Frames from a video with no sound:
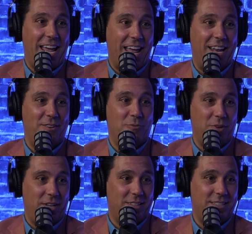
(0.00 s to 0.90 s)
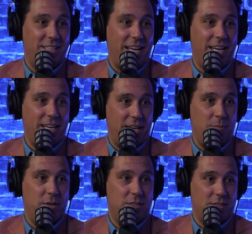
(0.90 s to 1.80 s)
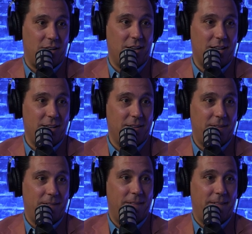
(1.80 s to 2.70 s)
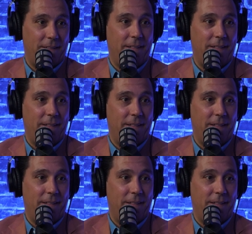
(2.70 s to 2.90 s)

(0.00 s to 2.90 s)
end real estate in Mississauga. Yep.